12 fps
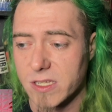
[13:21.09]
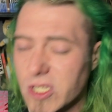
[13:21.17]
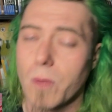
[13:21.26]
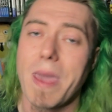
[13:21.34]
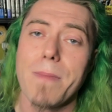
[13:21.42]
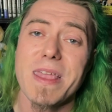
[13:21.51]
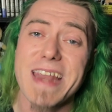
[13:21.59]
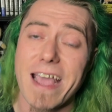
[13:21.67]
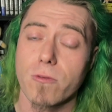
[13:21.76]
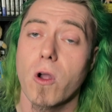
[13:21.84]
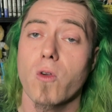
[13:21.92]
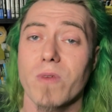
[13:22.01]
So maybe
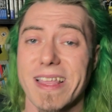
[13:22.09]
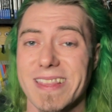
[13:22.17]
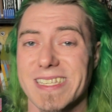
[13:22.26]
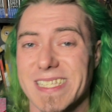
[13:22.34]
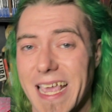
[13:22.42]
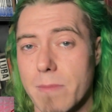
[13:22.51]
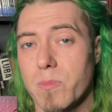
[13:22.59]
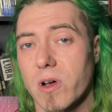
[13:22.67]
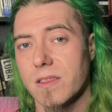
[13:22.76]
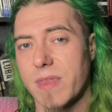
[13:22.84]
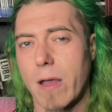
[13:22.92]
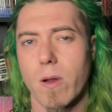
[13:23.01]
Necro read the same
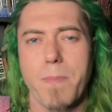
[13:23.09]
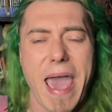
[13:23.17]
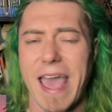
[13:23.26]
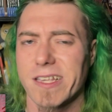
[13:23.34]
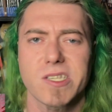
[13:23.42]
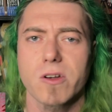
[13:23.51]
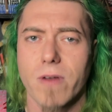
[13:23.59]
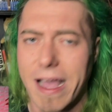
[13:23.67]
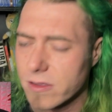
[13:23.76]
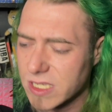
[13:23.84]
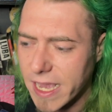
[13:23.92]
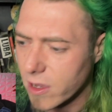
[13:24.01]
book they were passing
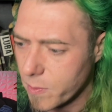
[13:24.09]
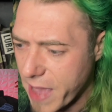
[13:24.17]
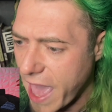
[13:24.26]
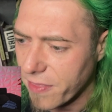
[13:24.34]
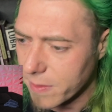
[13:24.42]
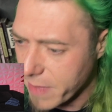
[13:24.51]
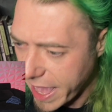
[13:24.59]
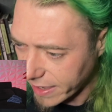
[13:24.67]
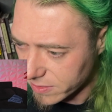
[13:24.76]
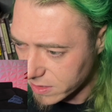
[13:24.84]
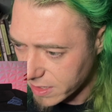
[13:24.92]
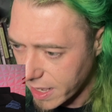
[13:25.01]
around Psychopathic back
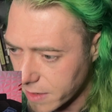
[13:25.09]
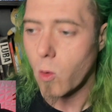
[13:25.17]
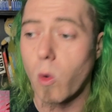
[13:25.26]
in the day.